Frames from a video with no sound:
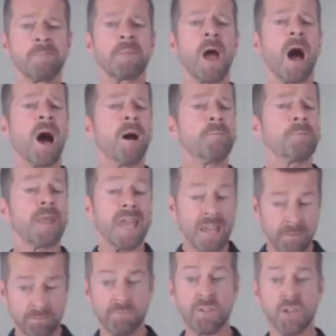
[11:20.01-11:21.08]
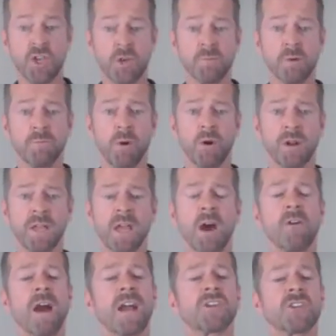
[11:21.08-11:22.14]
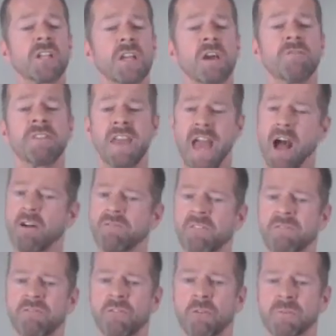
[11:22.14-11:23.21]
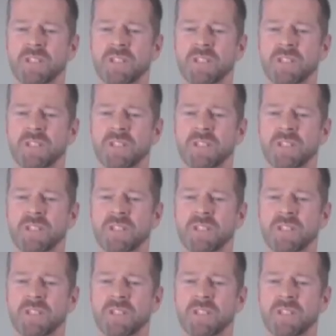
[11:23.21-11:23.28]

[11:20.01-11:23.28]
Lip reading: in the human body are actually of the alpha form.